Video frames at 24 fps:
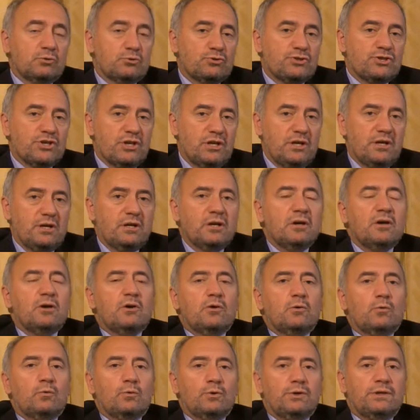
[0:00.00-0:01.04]
share
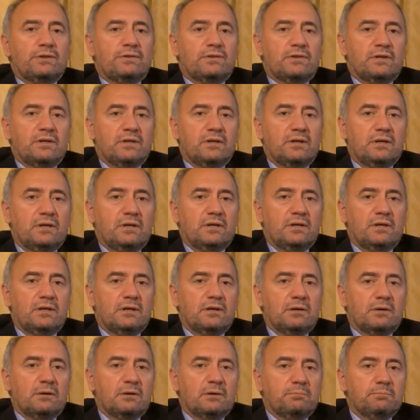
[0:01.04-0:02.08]
with
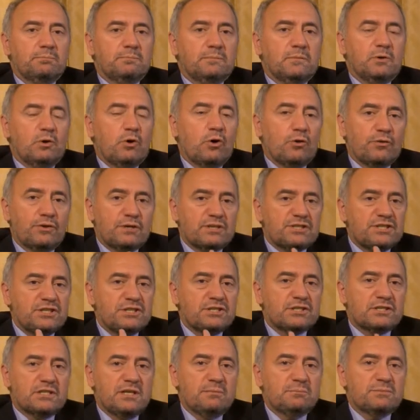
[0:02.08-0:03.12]
other
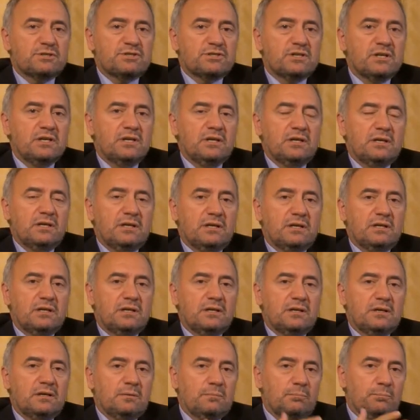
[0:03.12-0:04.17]
systems,
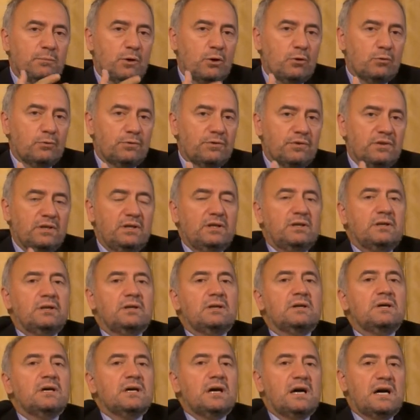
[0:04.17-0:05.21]
both
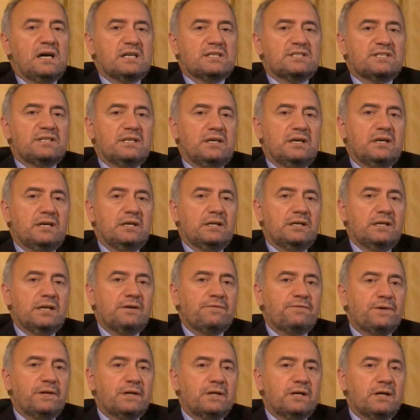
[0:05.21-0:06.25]
in Asia and
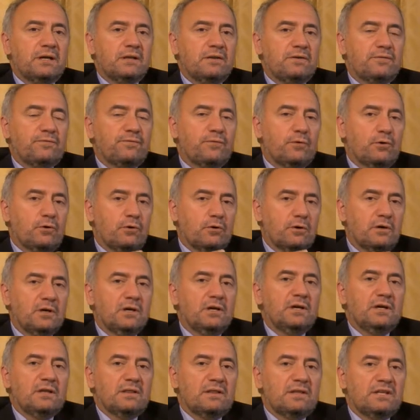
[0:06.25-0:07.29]
Africa. Therefore,
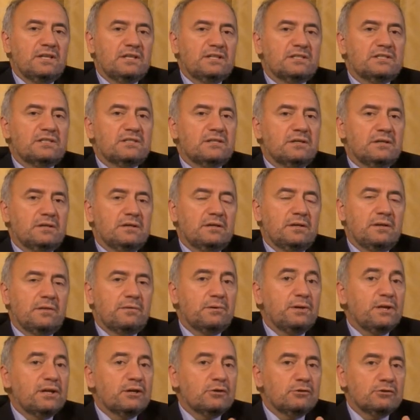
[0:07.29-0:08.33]
this
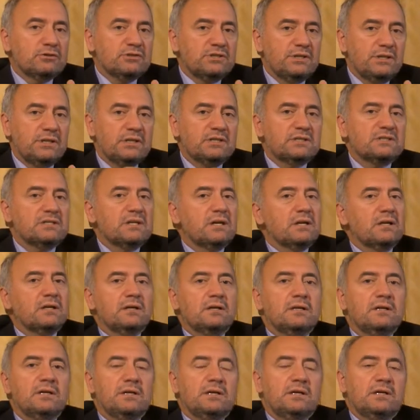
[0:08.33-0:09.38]
three continental